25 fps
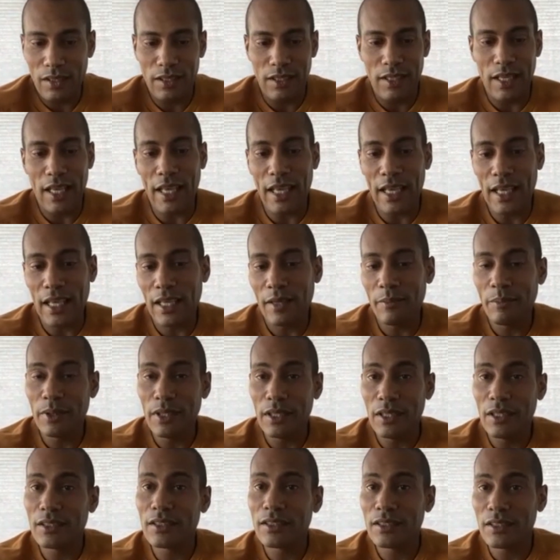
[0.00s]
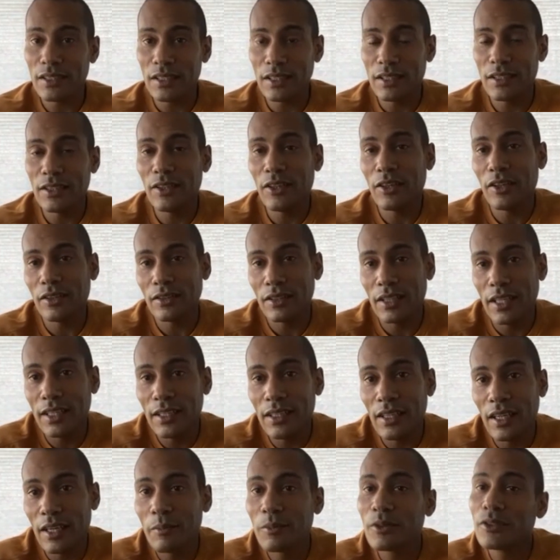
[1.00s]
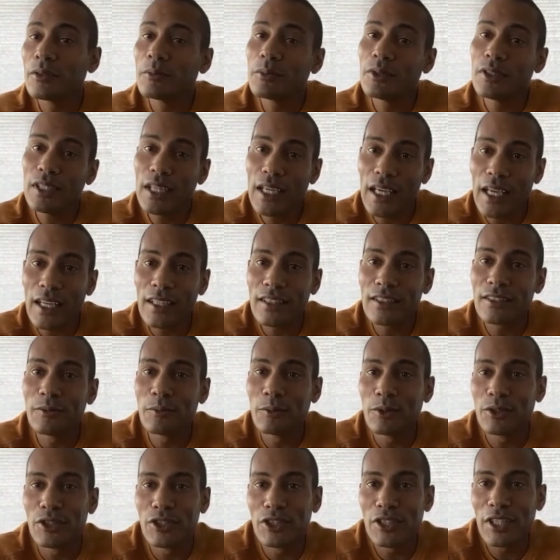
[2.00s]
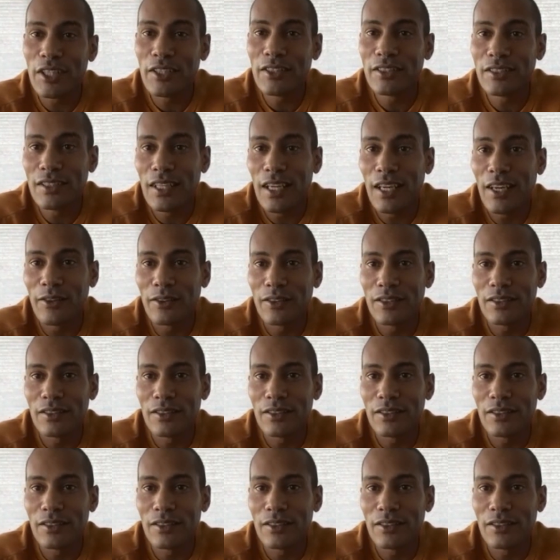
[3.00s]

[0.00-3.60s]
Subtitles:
A, B, and C all line up. So I'm going to add some more shares now. It's